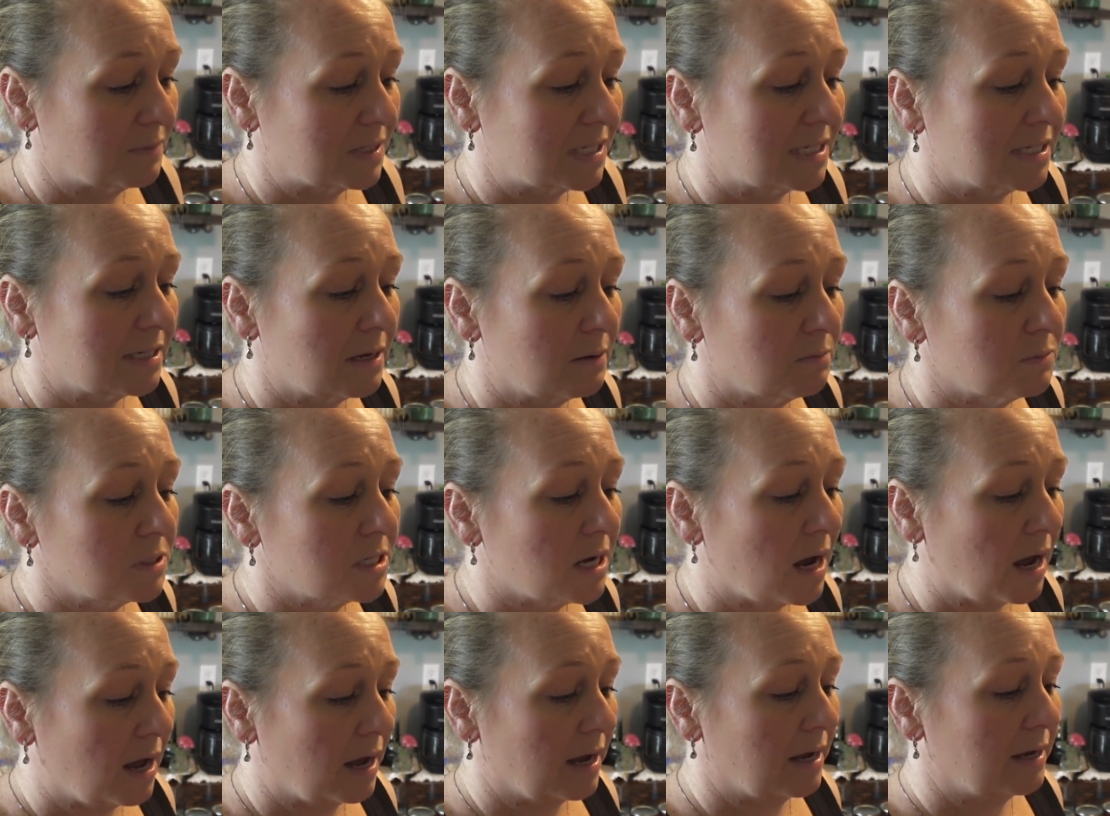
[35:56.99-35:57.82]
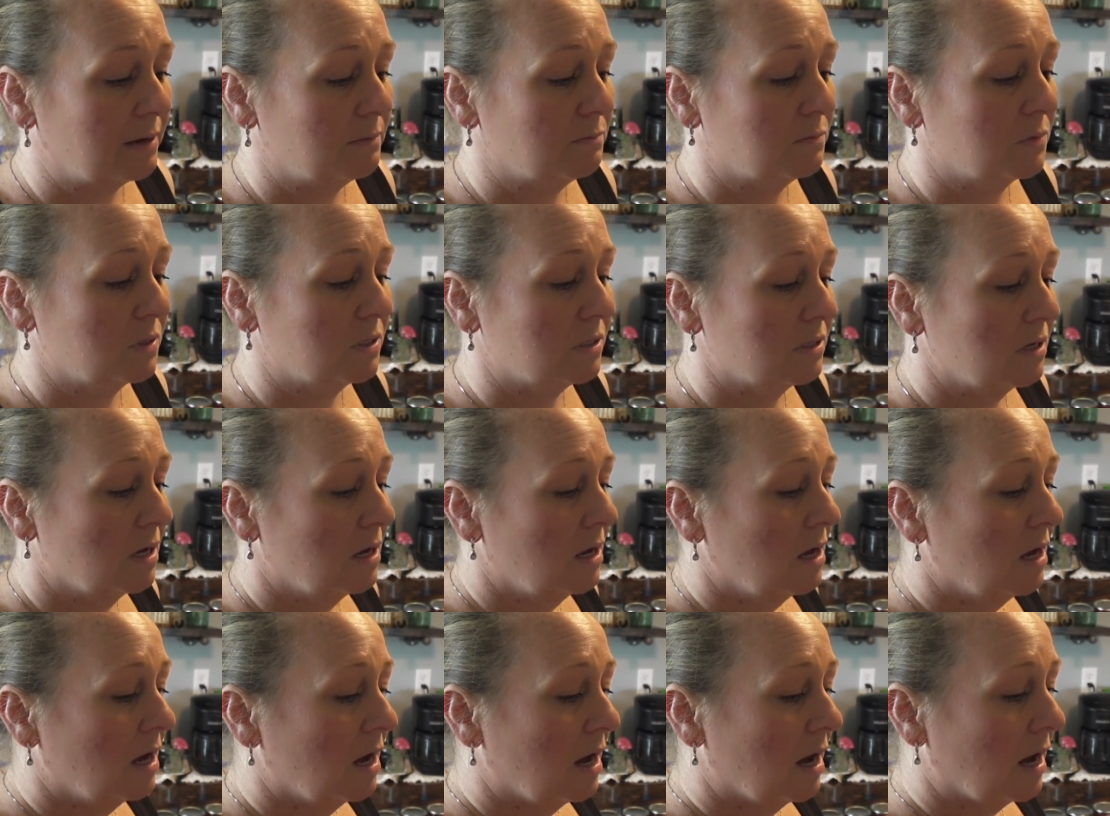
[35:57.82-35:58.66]
Sometimes
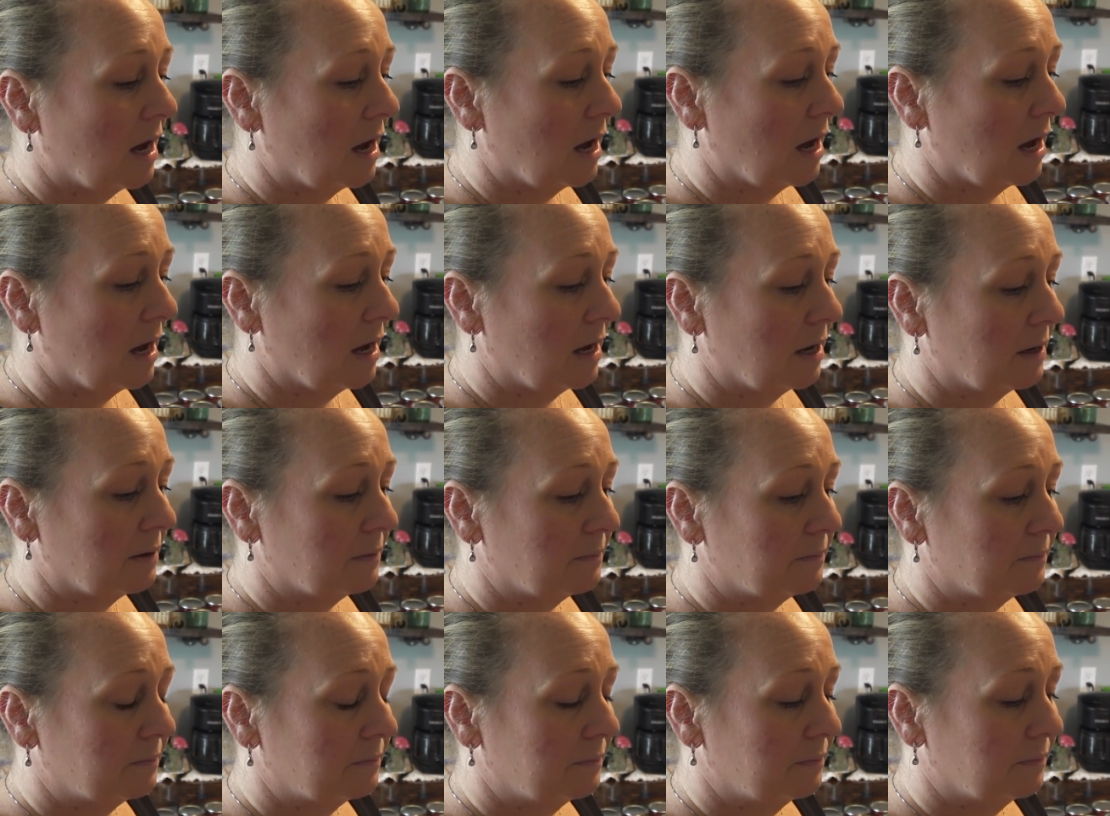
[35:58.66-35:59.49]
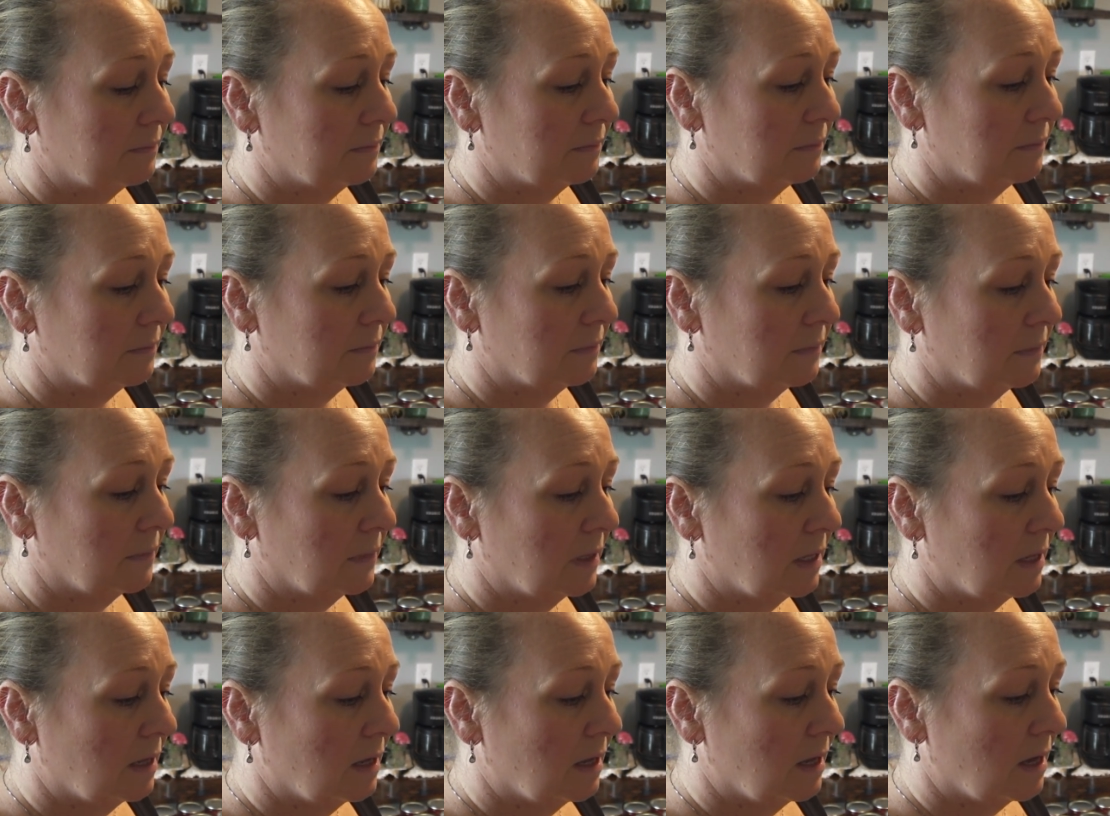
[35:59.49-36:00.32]

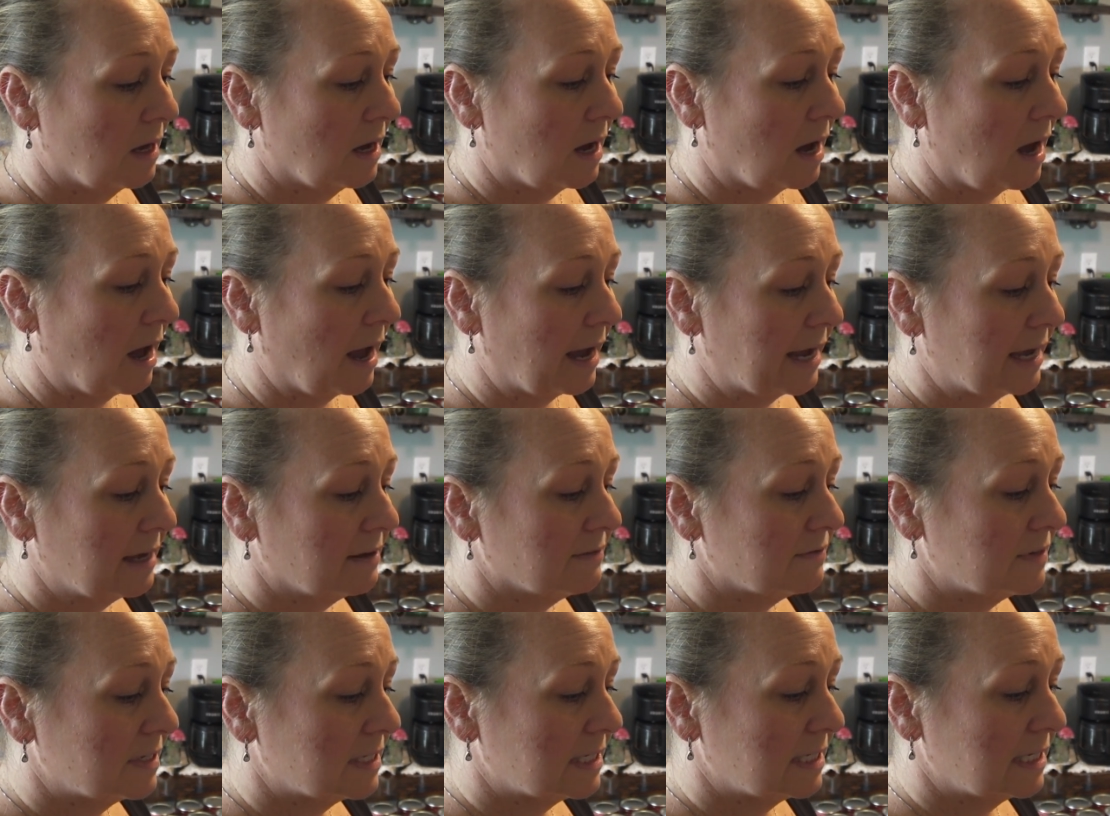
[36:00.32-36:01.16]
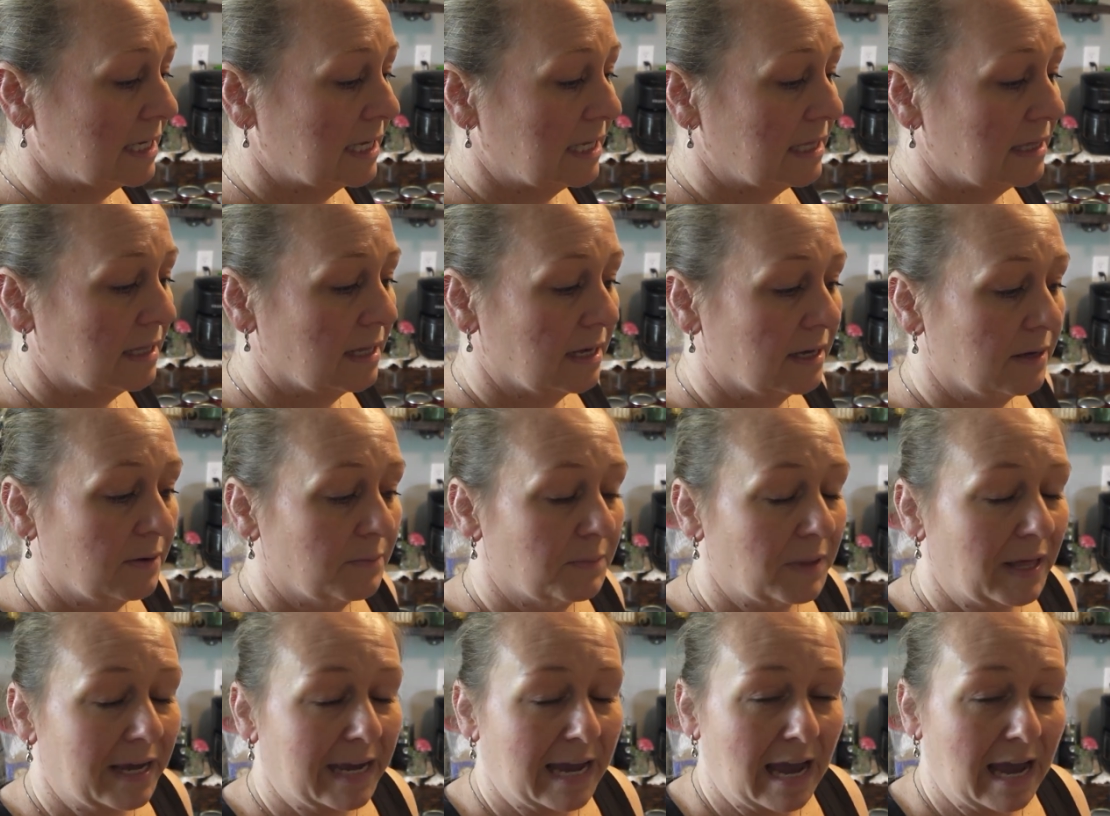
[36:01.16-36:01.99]
I have seen them, like